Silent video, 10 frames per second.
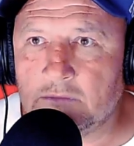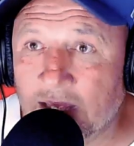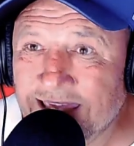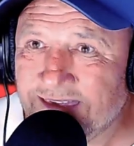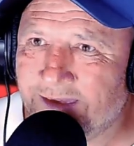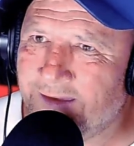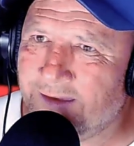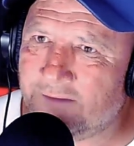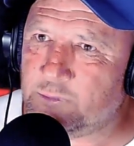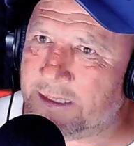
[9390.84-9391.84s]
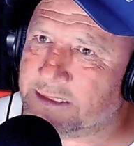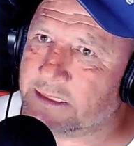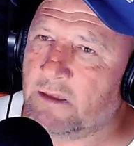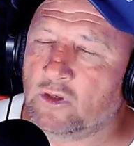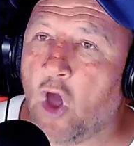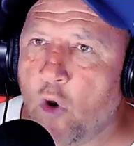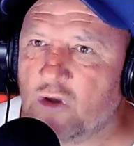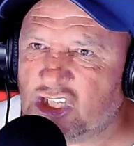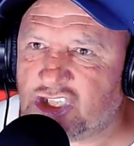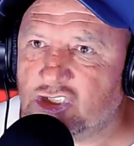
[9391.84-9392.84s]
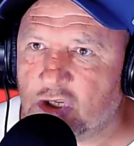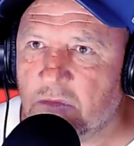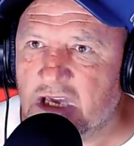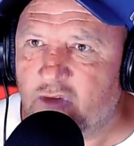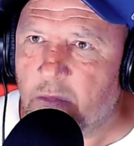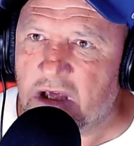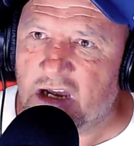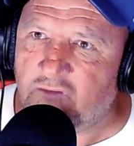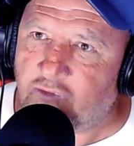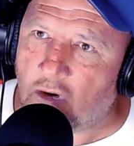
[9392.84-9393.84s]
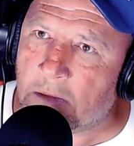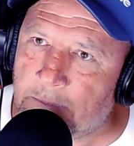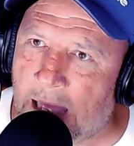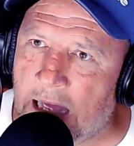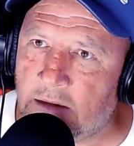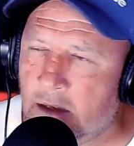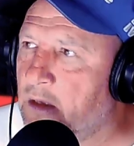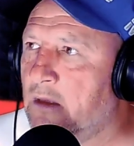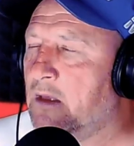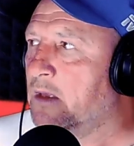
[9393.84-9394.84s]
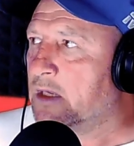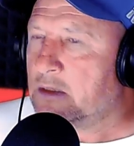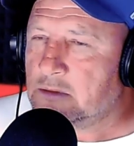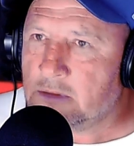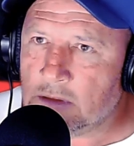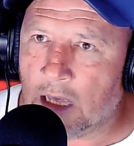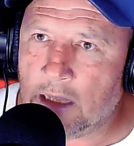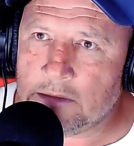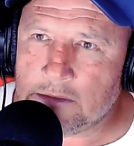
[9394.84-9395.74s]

Me? I've been listening. No, listen to me. Have you been in a fucking barn? Yeah.